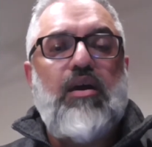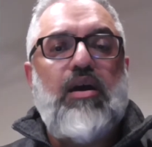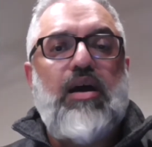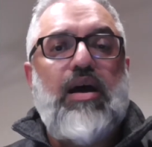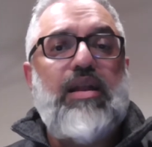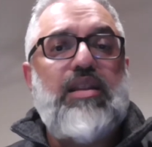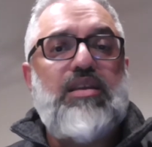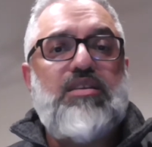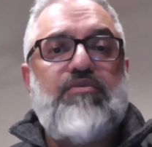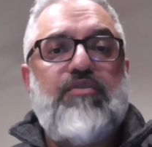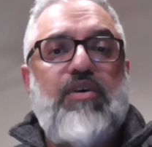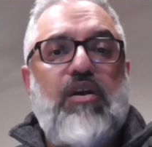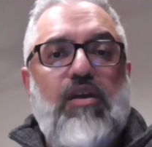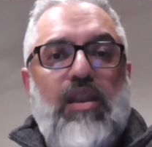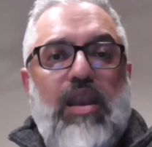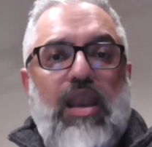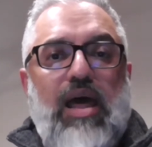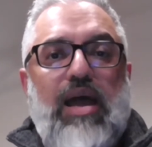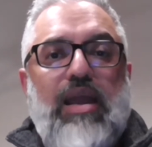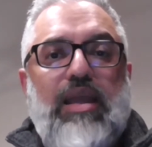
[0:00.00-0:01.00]
and it's very
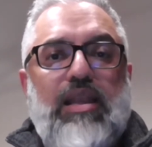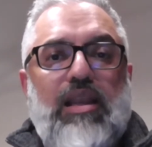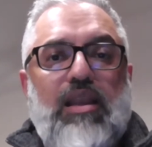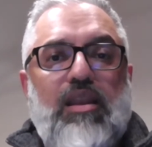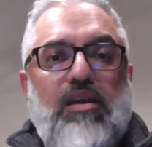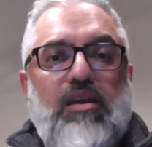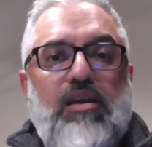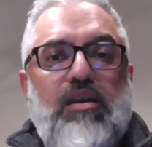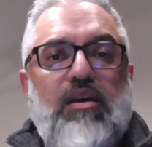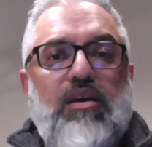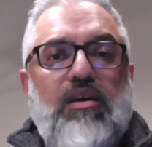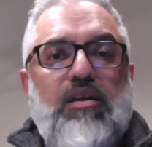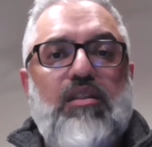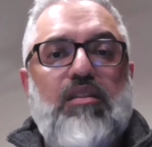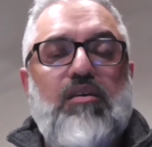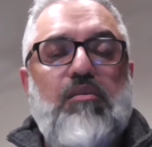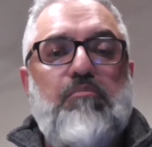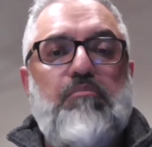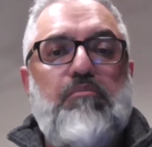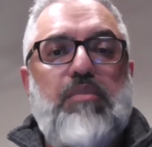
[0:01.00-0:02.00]
likely
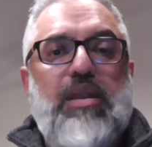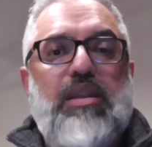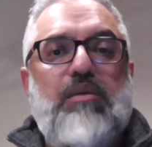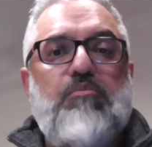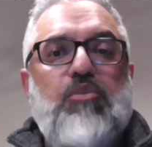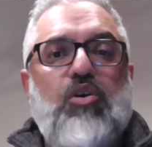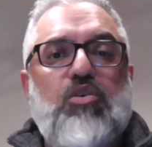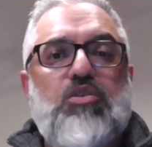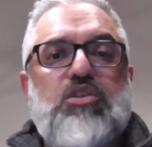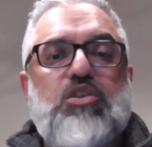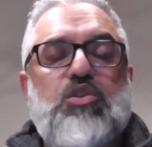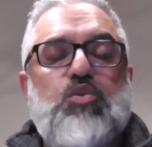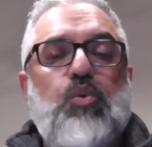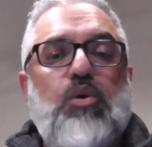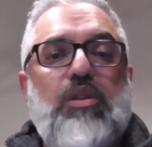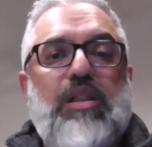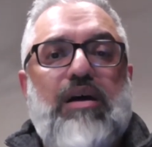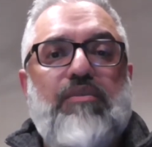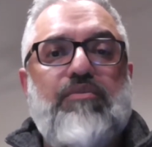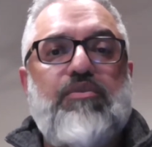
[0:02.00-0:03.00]
that many mosques
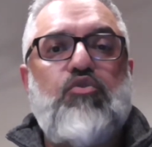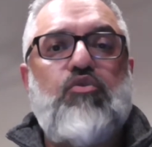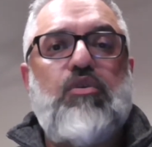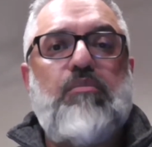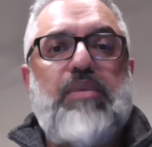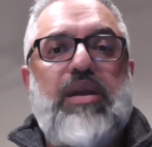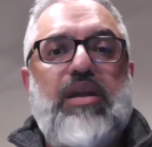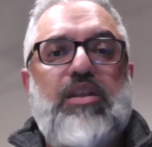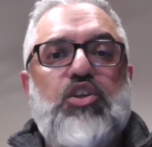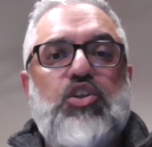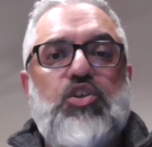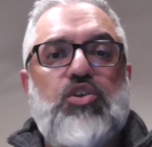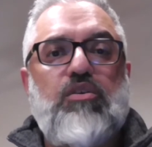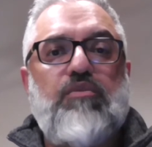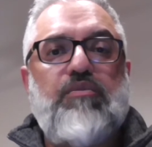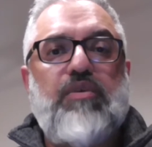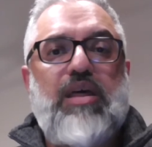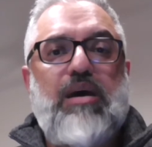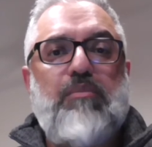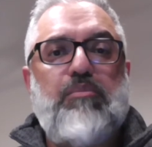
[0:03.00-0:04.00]
will have to remain shut
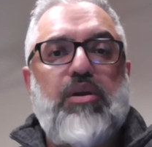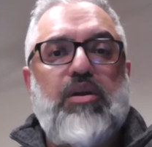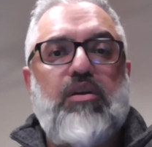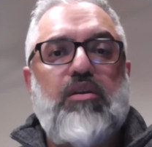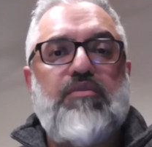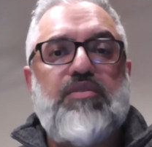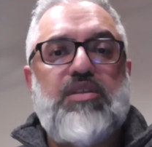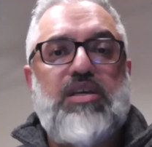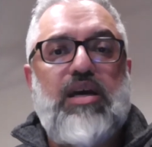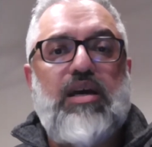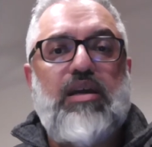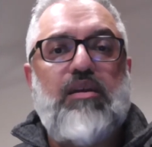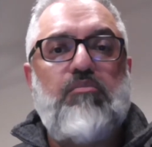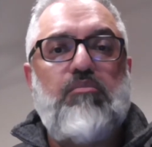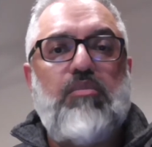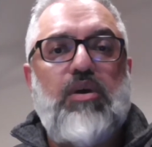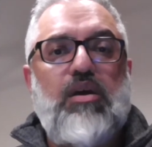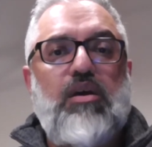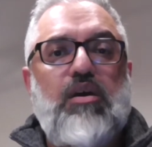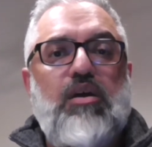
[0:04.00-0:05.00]
for that period of
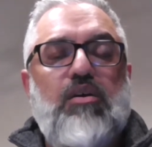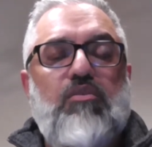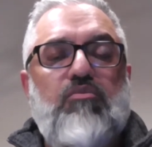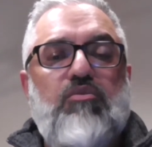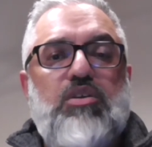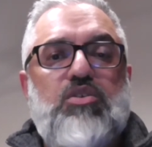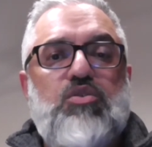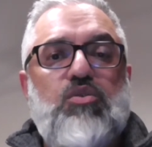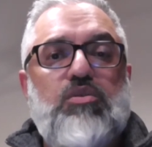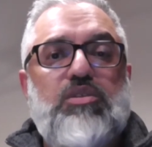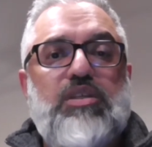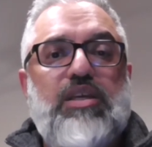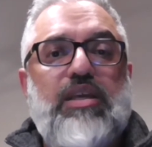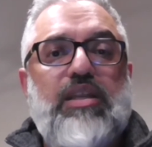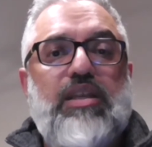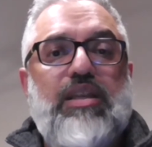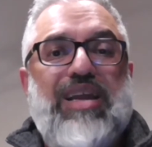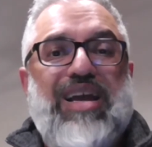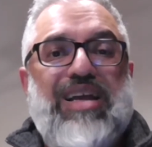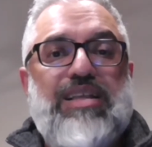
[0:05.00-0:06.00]
time, resulting
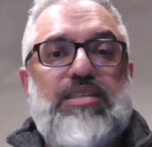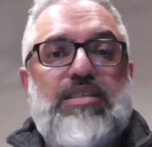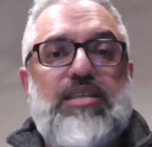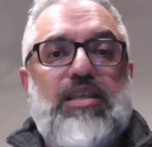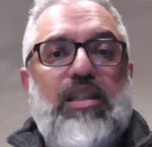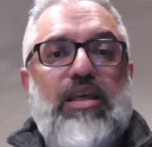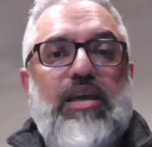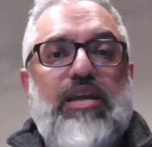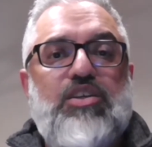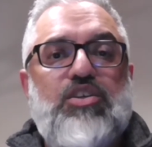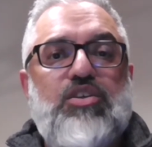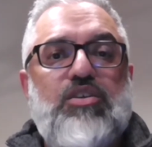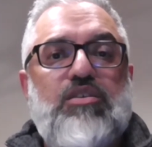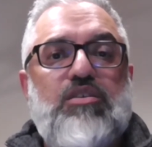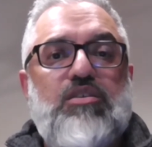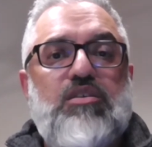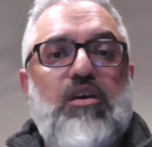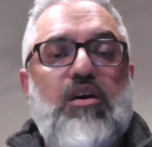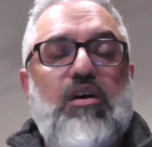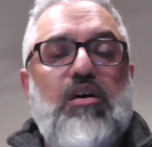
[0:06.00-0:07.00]
in
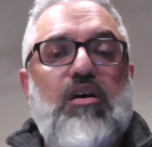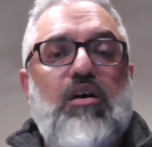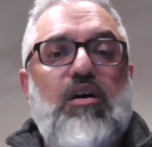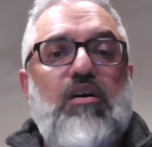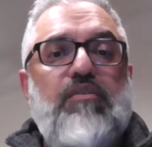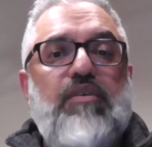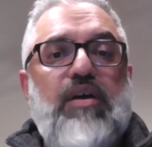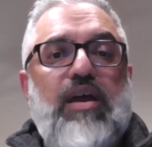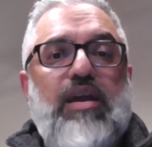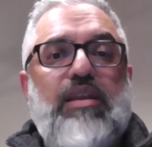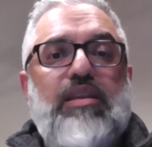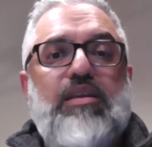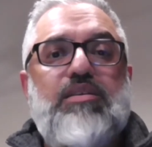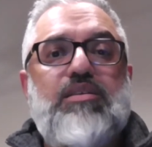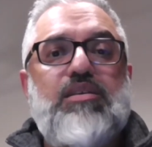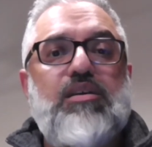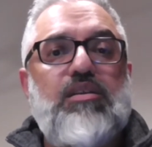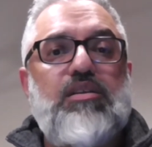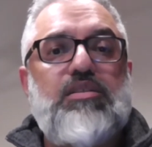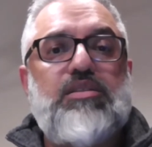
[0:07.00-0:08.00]
cancellations of any
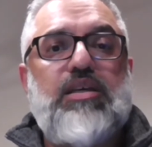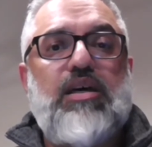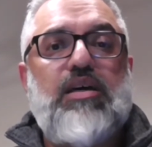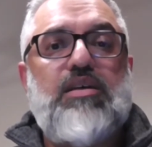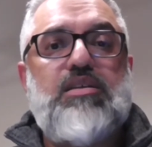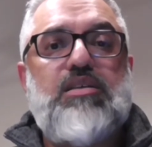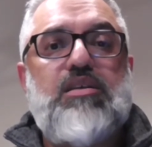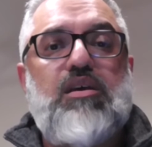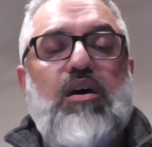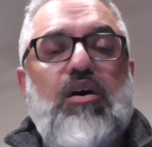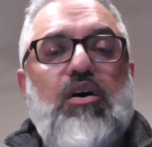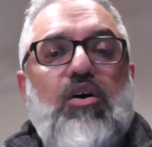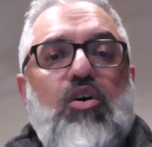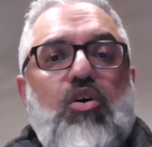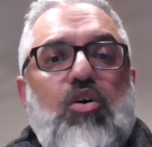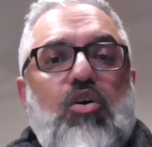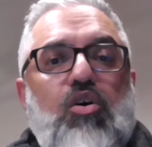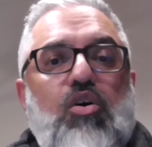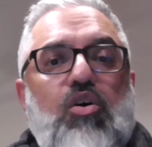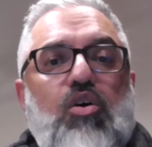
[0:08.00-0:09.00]
jalsas
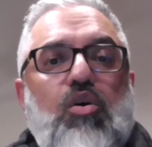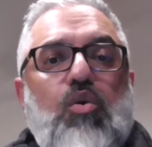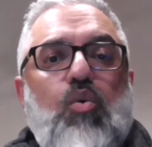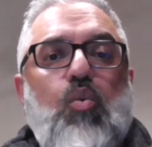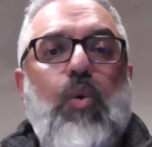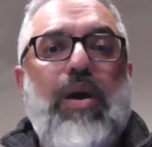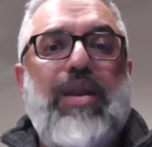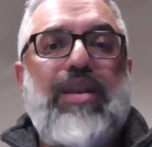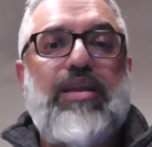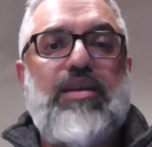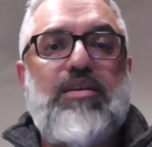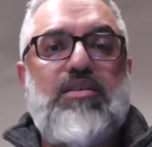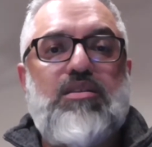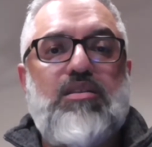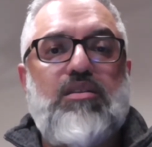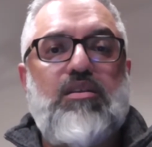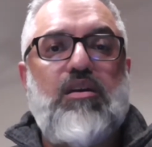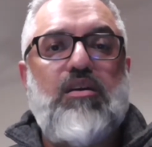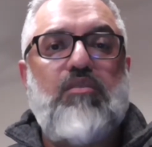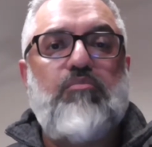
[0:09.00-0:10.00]
or weddings
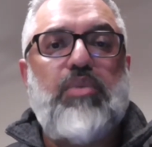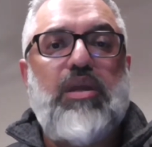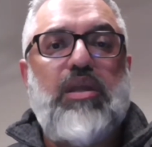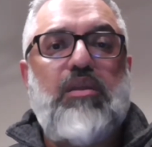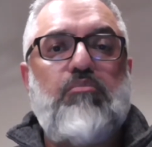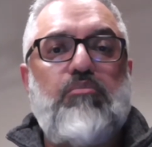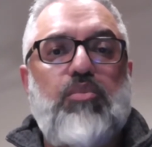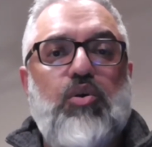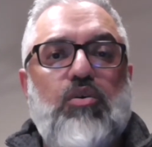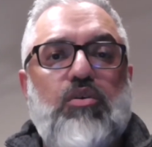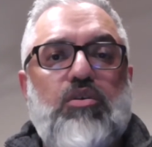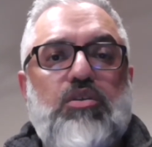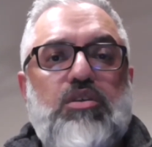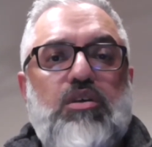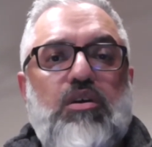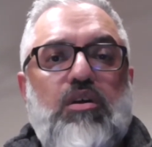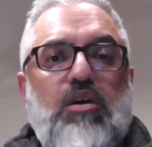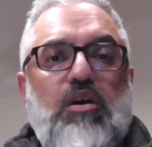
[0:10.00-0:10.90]
that are being booked.